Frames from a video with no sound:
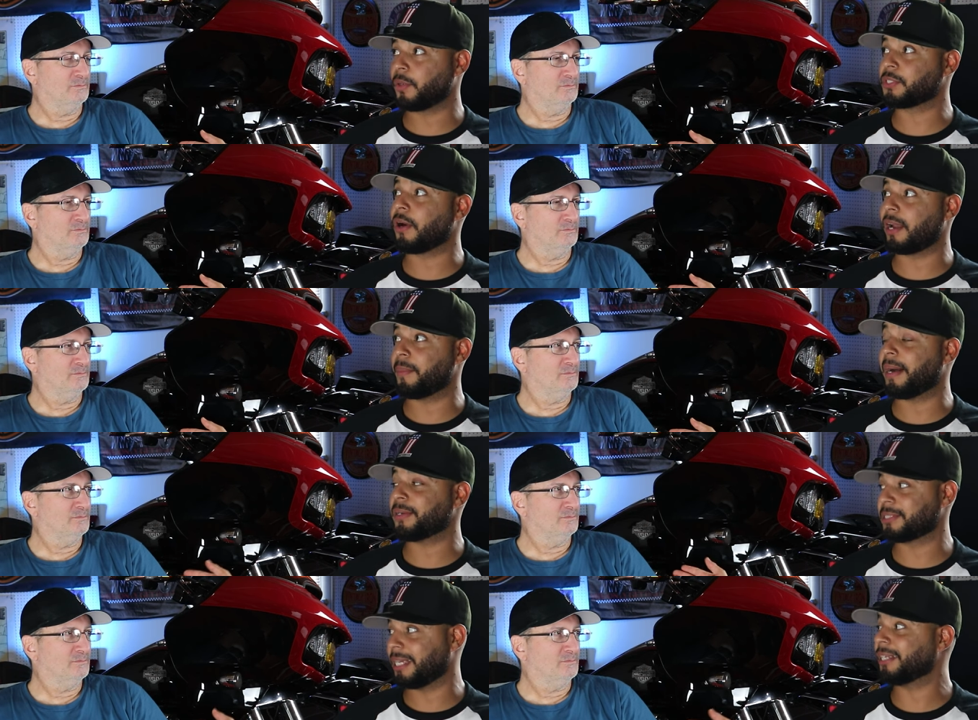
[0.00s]
Speaker 1: you were talking
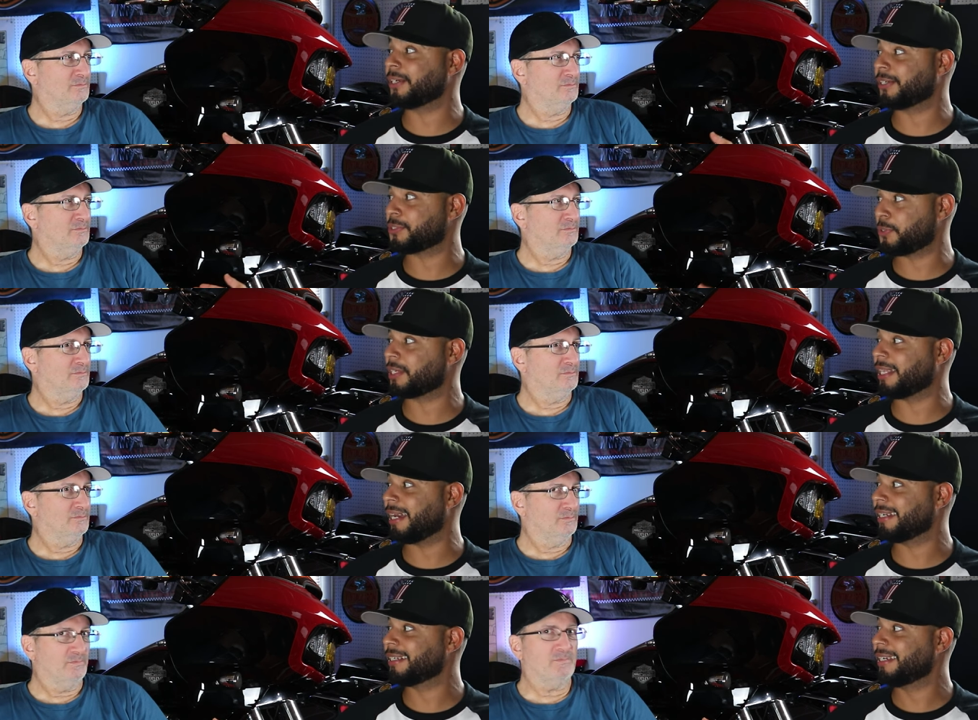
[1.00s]
about selling your street
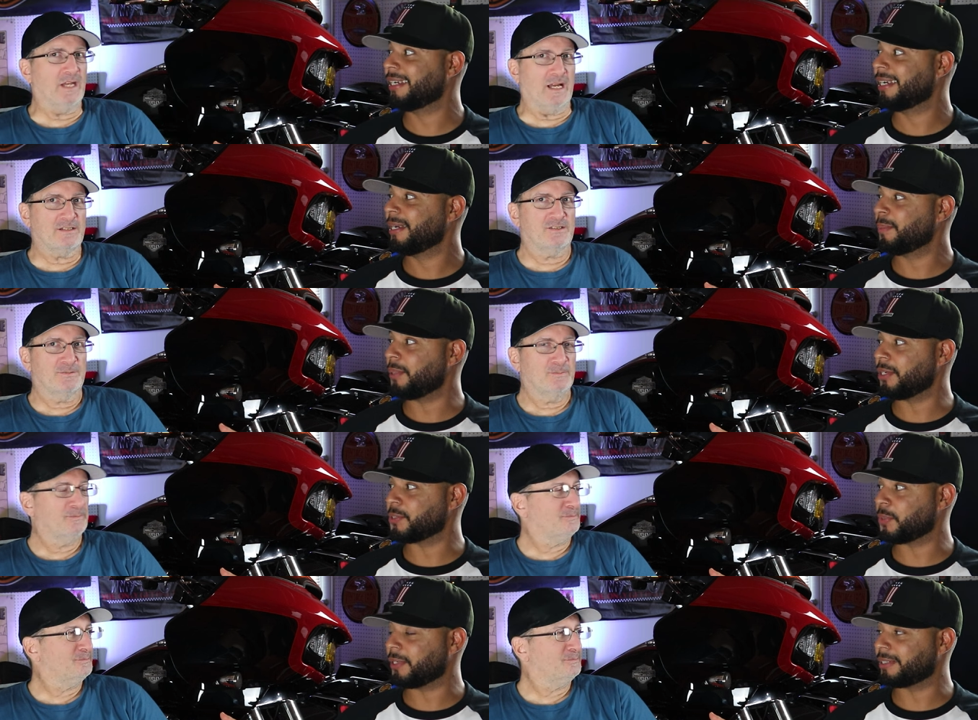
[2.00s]
glide. Yes.
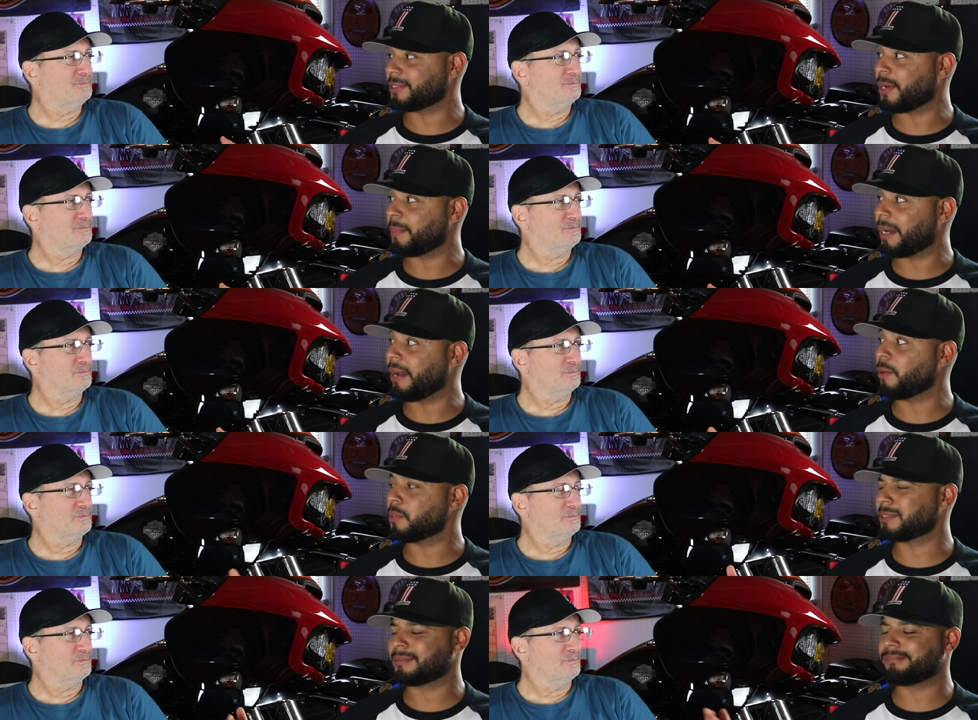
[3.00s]
Because you were talking about how it
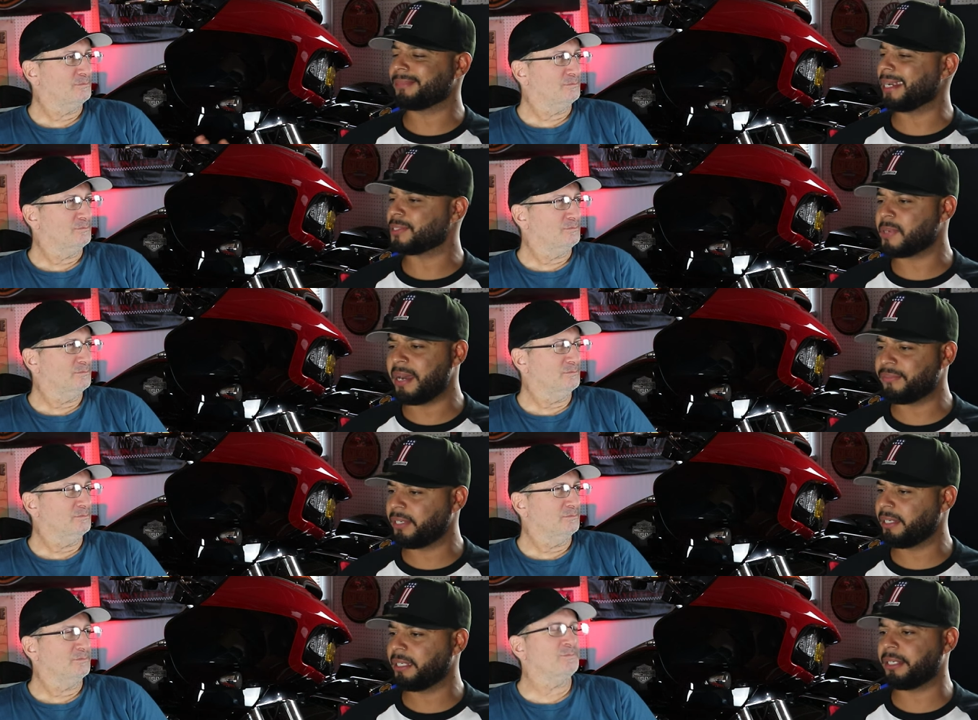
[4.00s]
was getting too
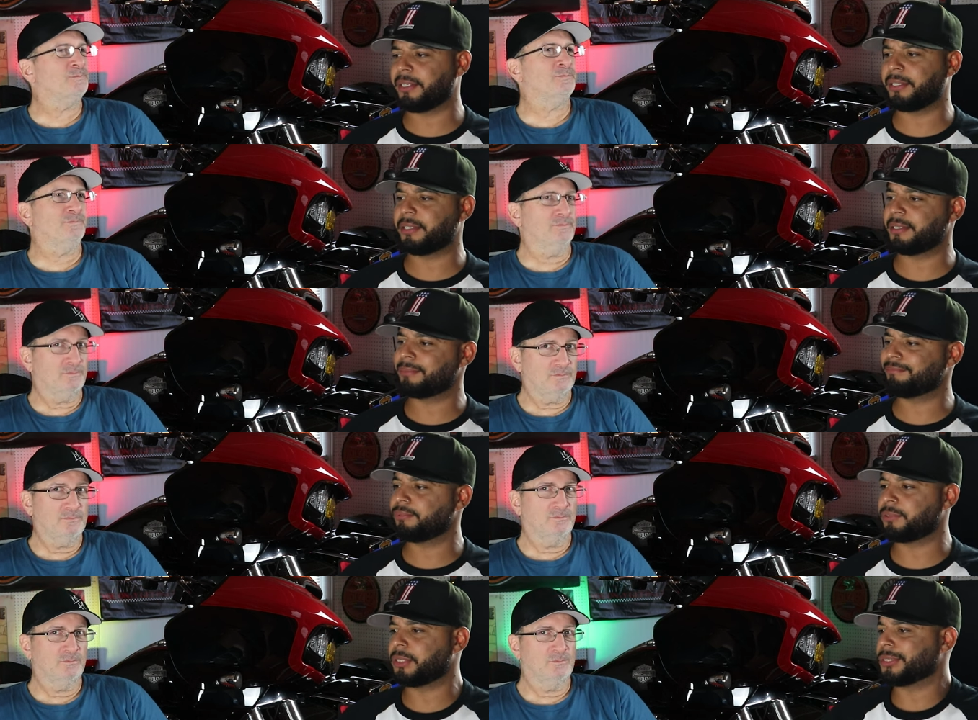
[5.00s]
heavy mm-hmm. or
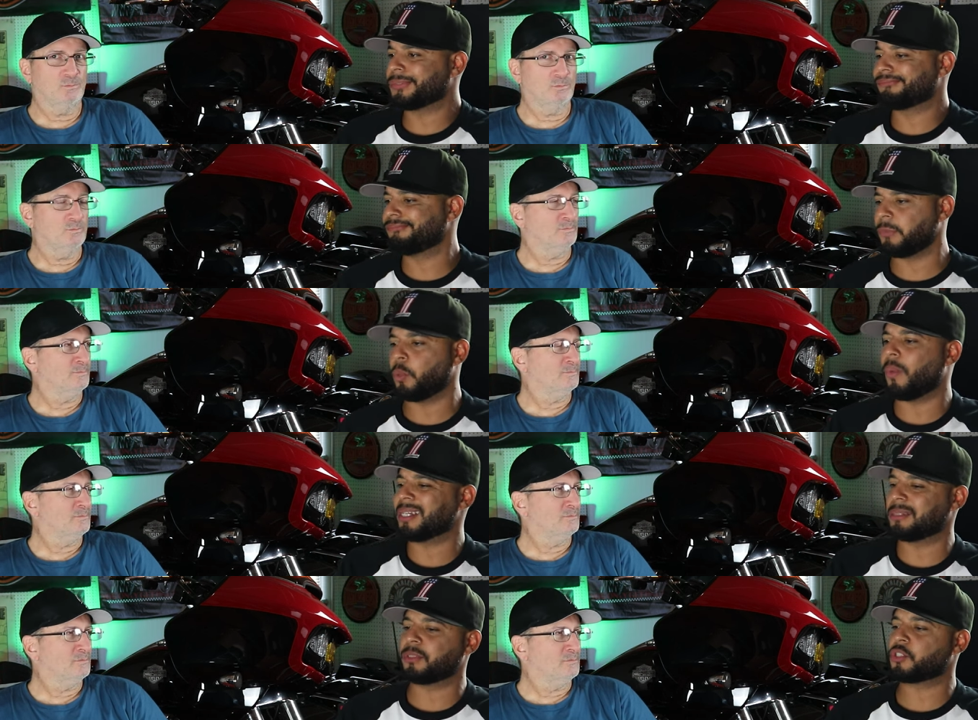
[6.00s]
just you
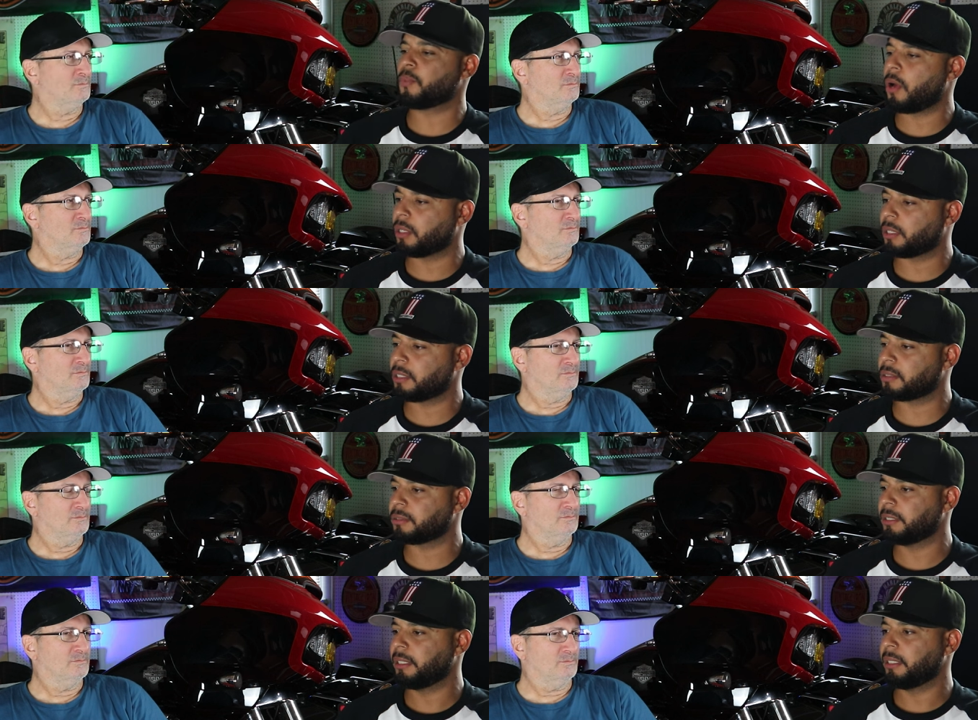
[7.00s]
want something smaller.
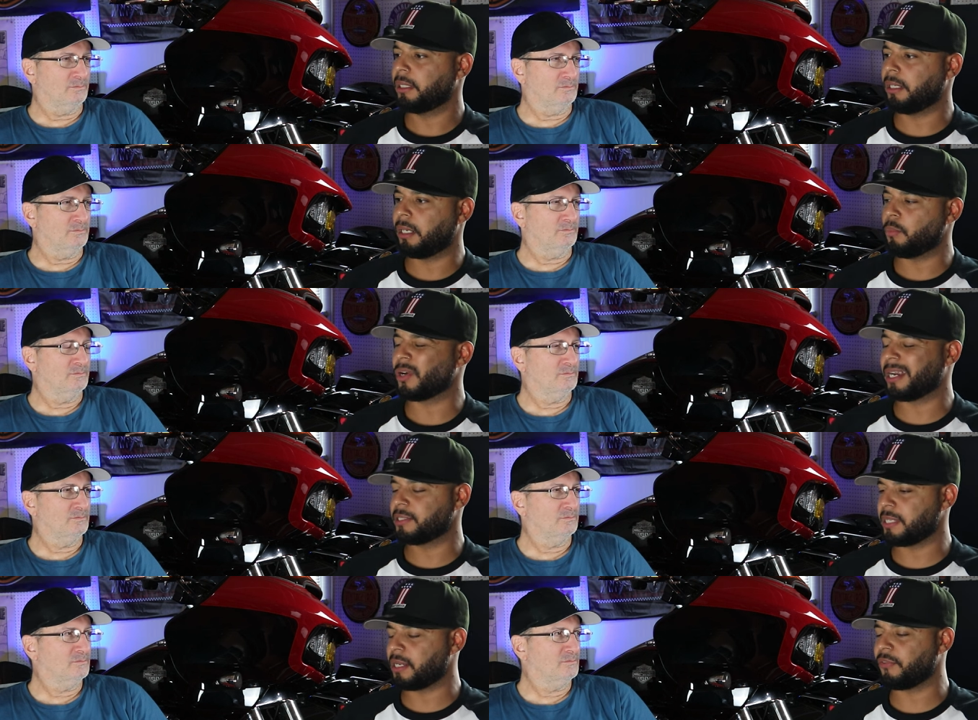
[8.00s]
Mm-hmm. Um, we'll get
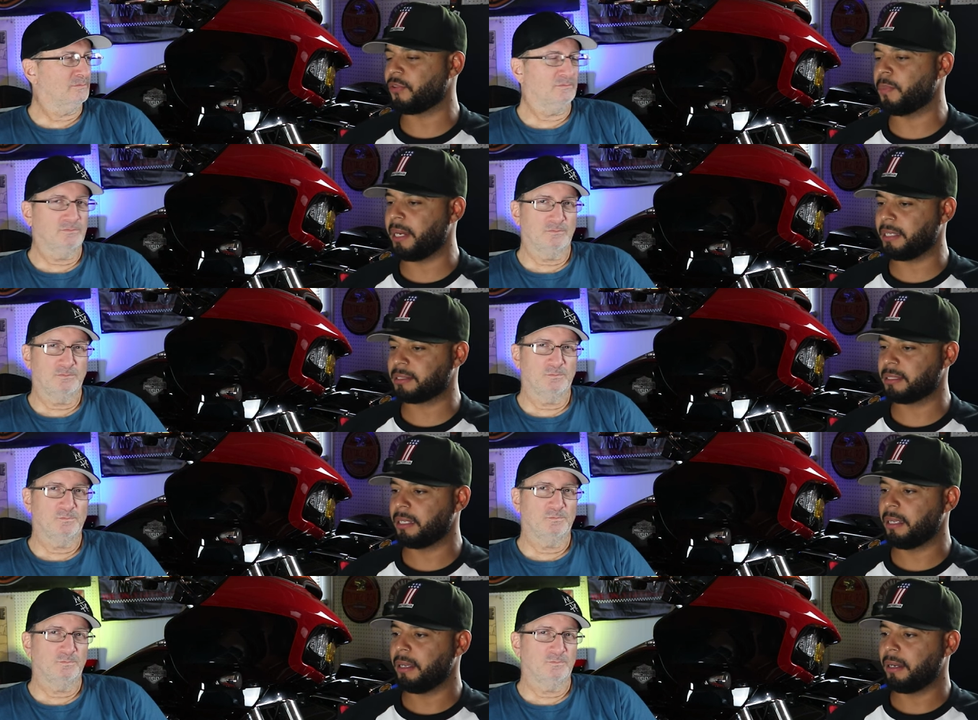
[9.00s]
into that in a few minutes.
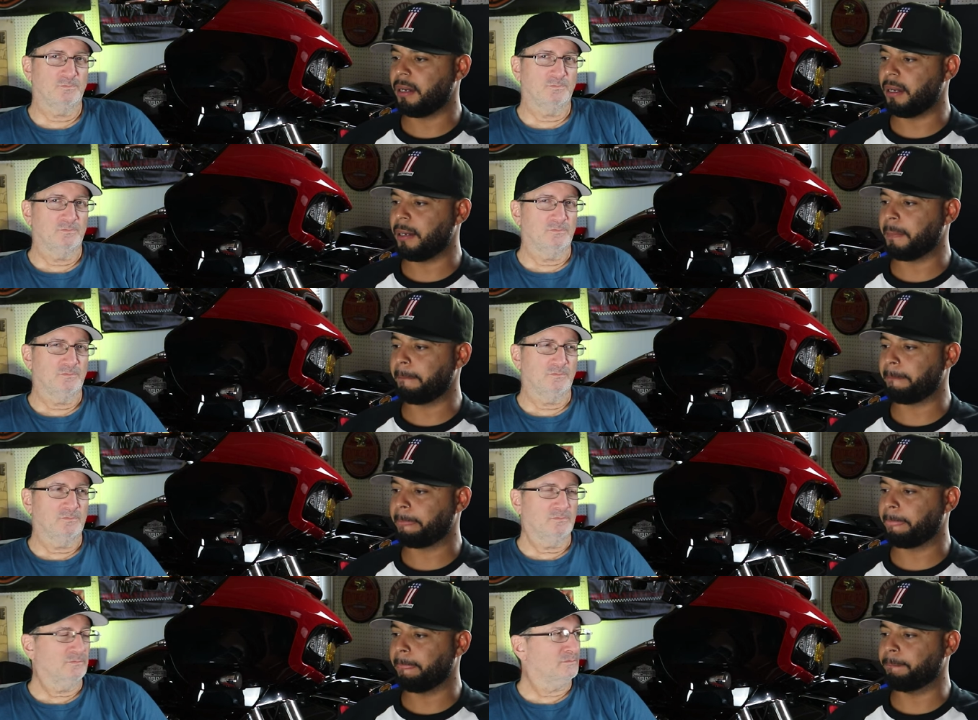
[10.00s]

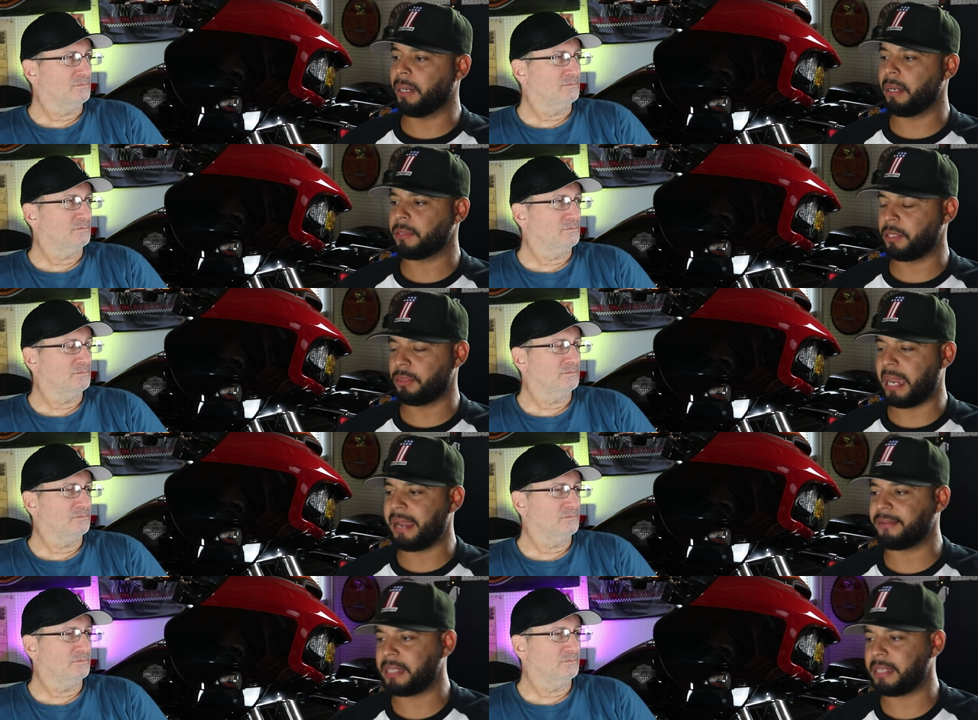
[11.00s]
Um, but th- I,